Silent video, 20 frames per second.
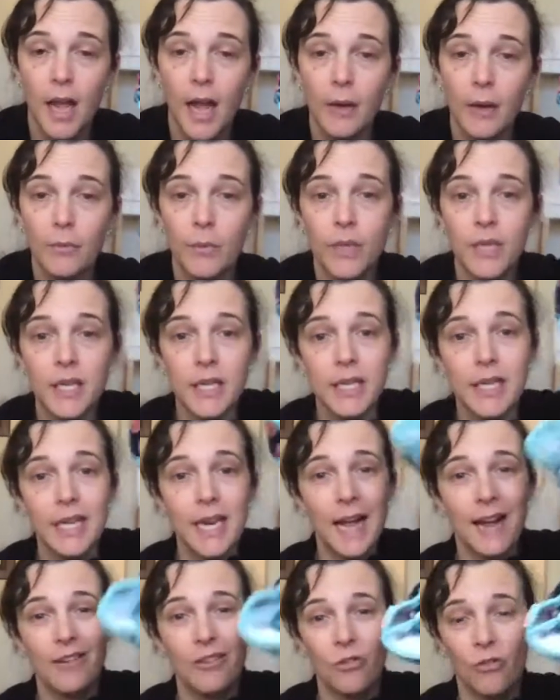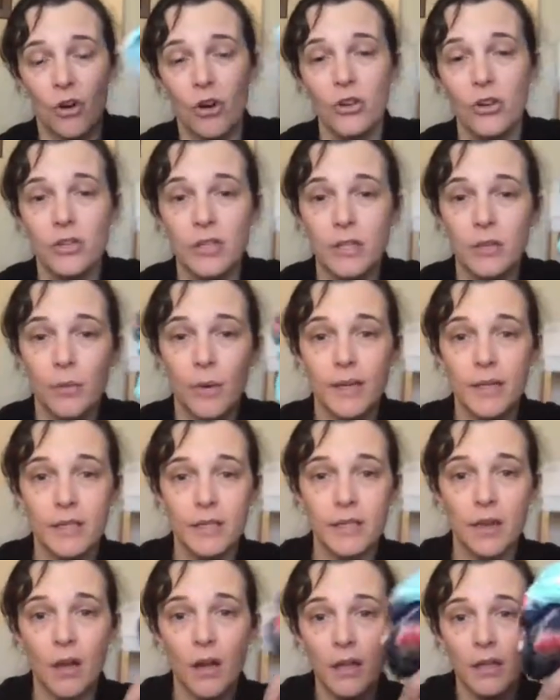And when your kid outgrows the
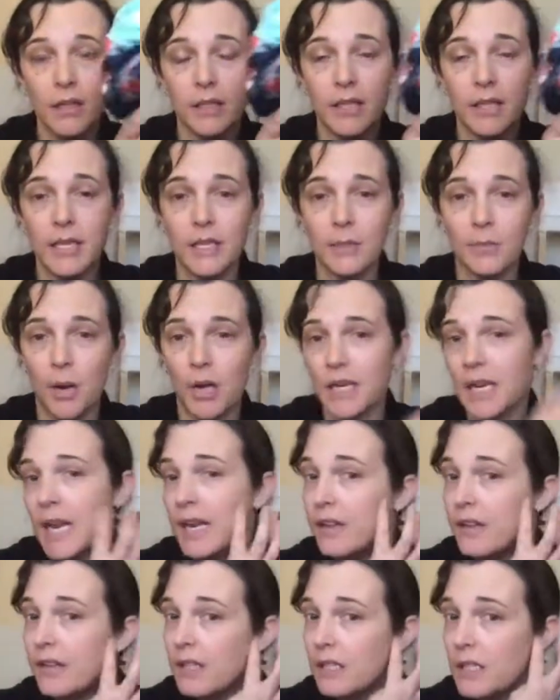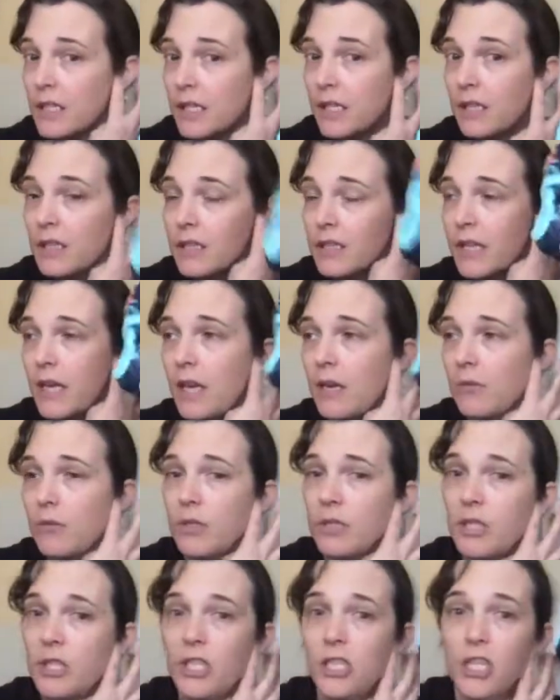one size, as my Nathan did, because he
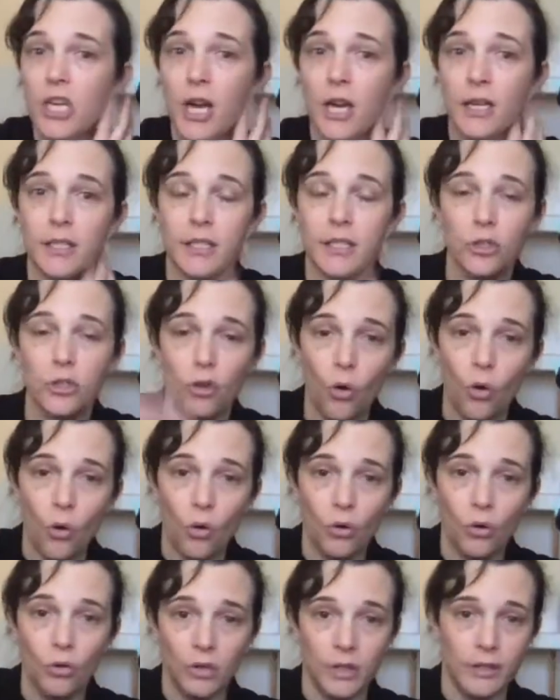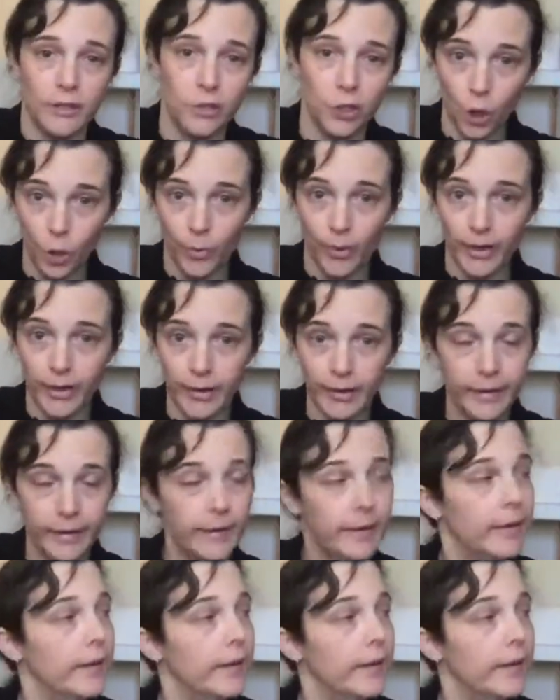was just tall and tubby,